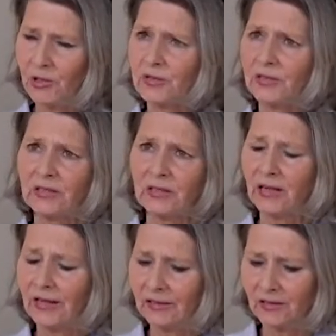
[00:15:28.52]
I really
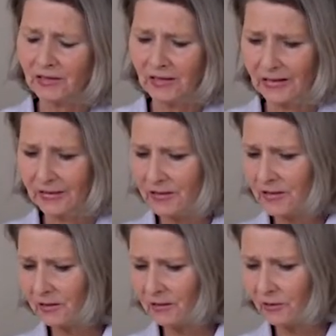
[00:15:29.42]
don't want to
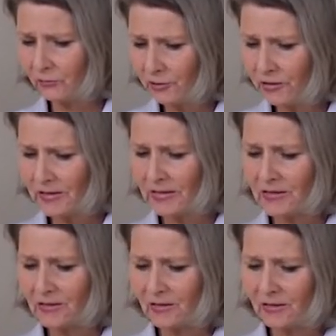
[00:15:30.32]
continue
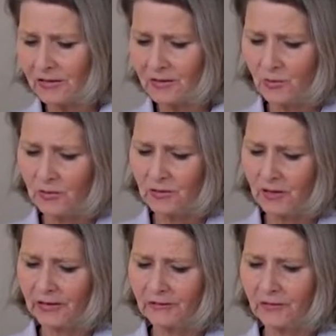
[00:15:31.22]
the
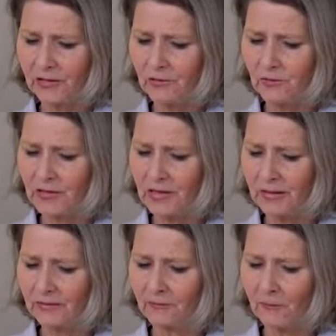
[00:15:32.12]
series. I
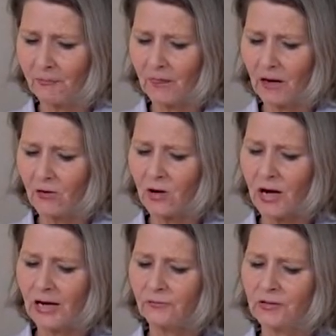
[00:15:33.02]
just want to say
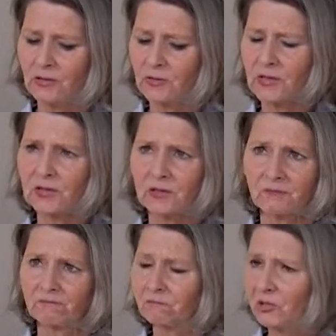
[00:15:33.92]
also, hair
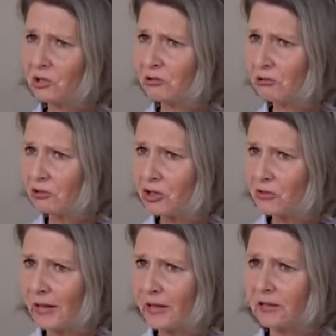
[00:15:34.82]
loss, taste that
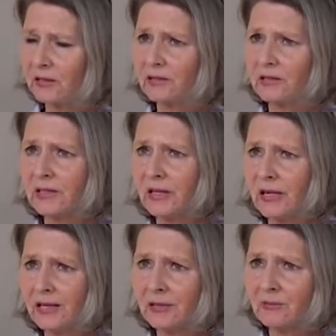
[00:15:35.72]
has a metallic
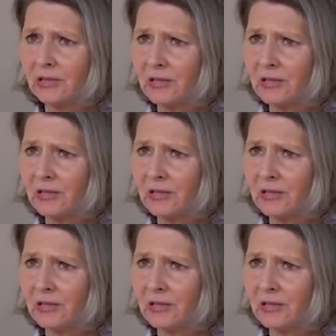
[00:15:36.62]
touch,